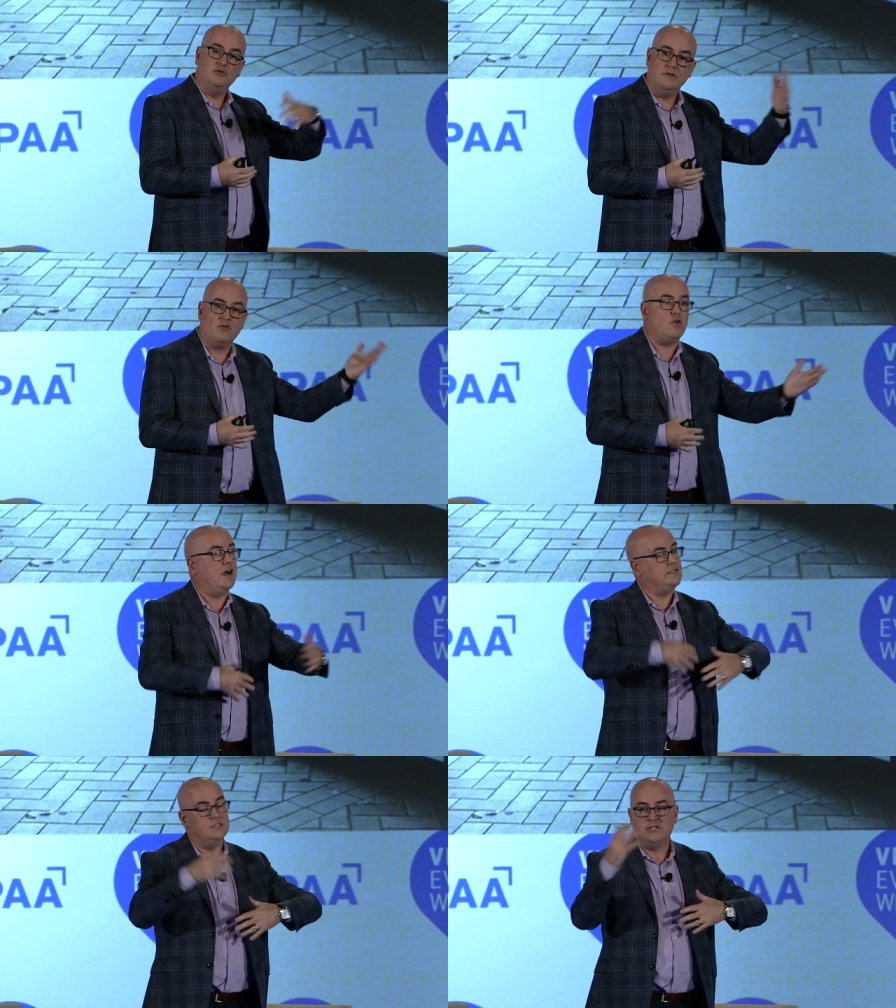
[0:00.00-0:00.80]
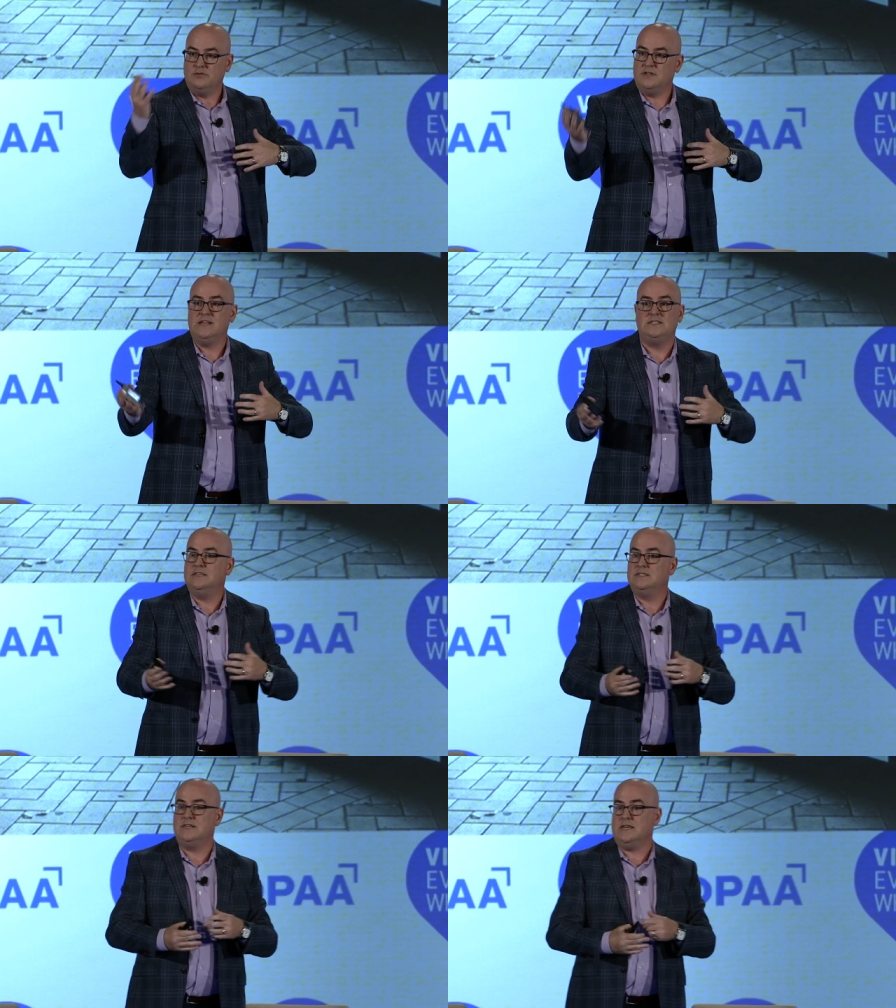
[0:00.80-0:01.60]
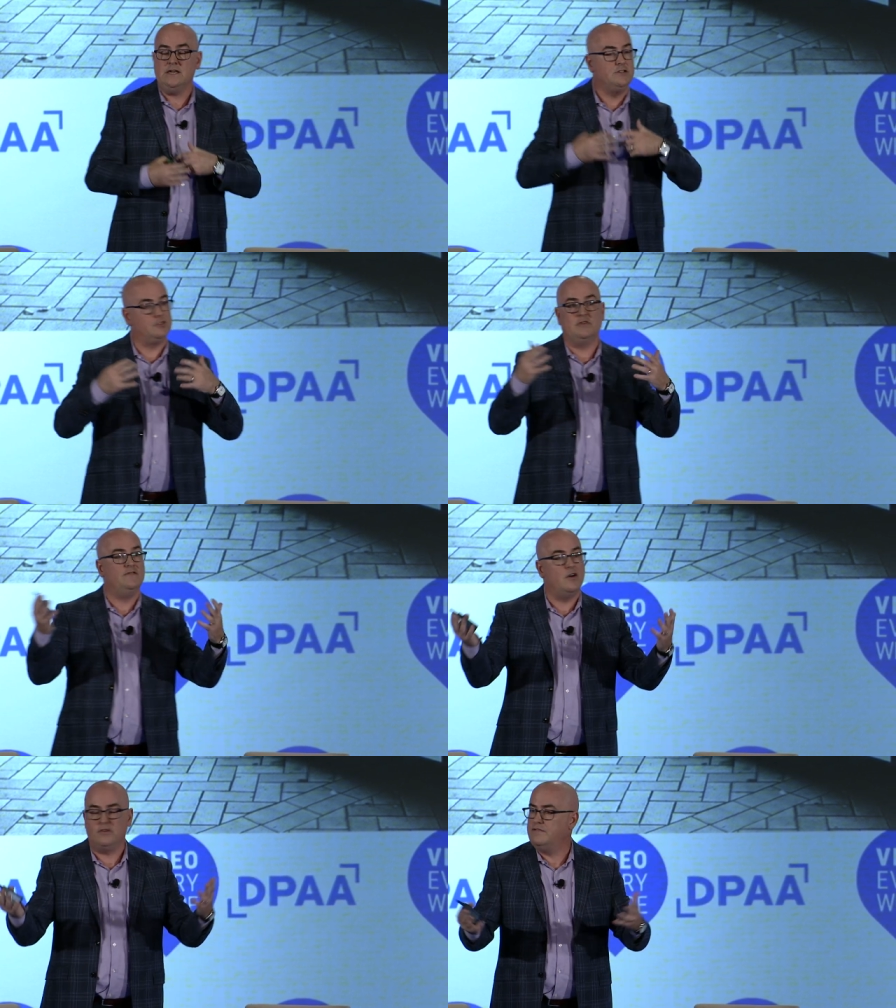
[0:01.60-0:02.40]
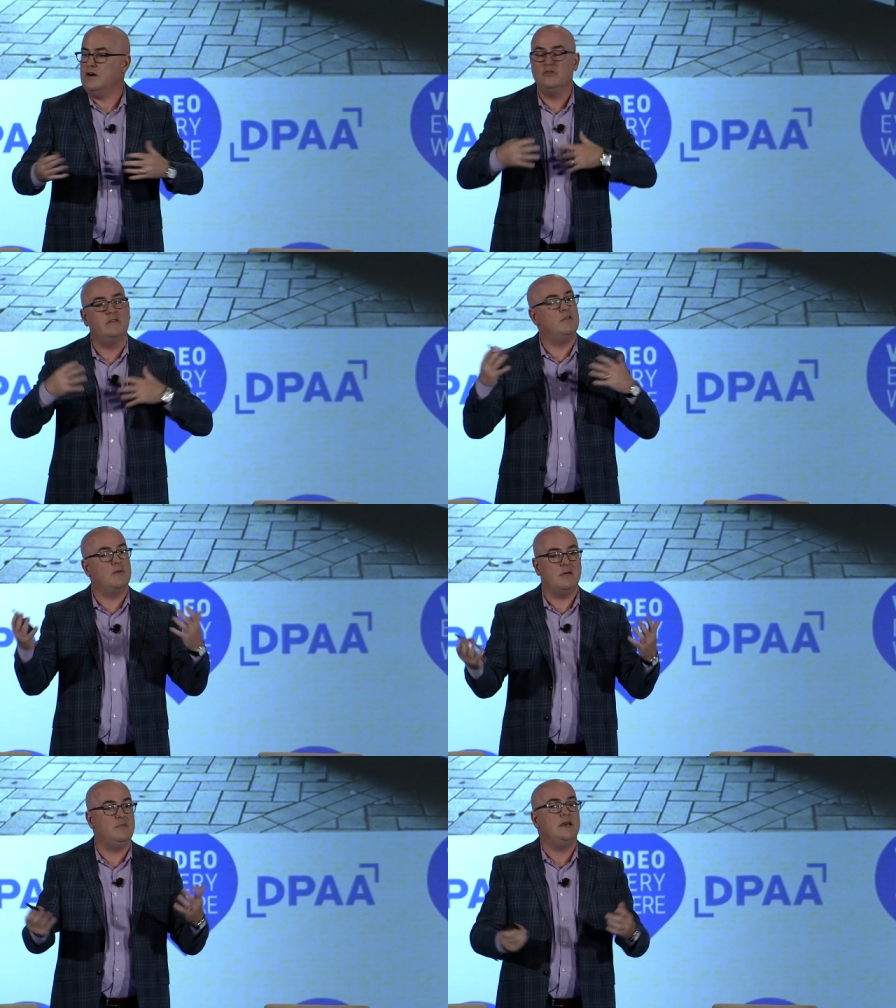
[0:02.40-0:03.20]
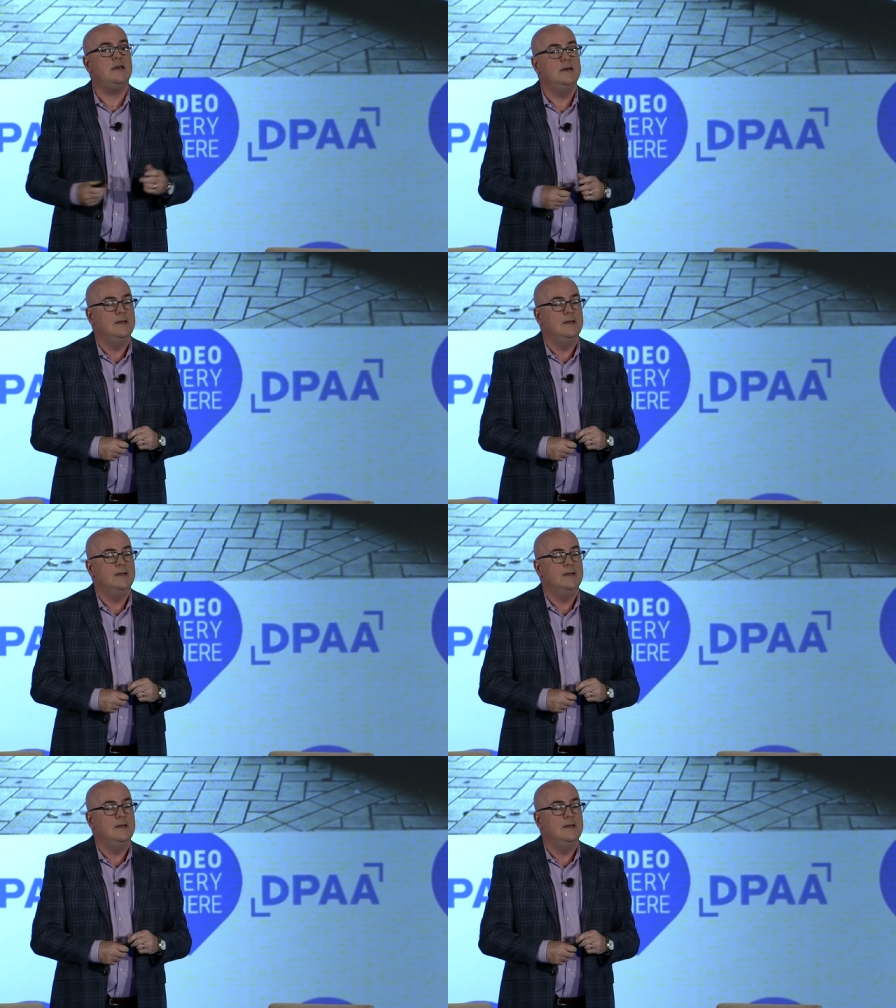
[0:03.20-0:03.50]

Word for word: a Verizon, to an AT&T, to a Vodafone, whoever it might be,